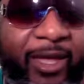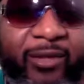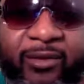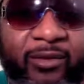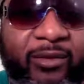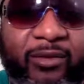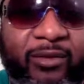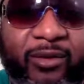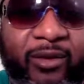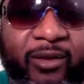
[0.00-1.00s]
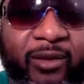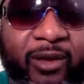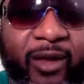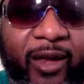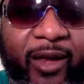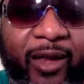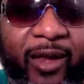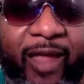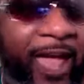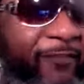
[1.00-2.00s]
men
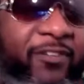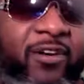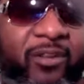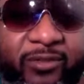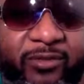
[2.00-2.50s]
ever,